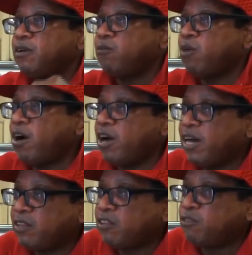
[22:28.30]
while
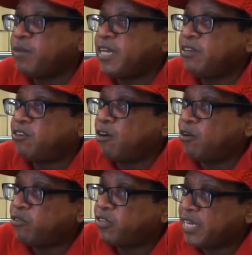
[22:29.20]
others may
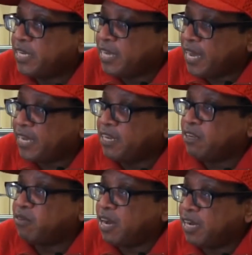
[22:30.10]
indulge in
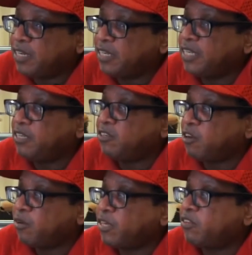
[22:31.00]
negative, ugly,
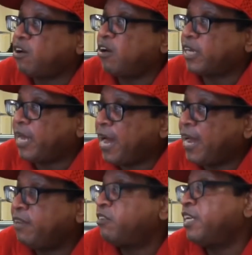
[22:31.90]
dirty talk,
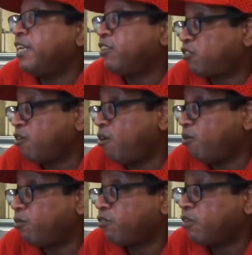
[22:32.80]
lies, and
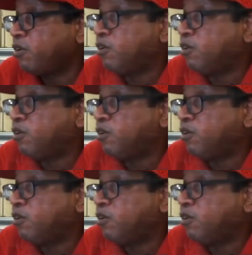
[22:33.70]
insults,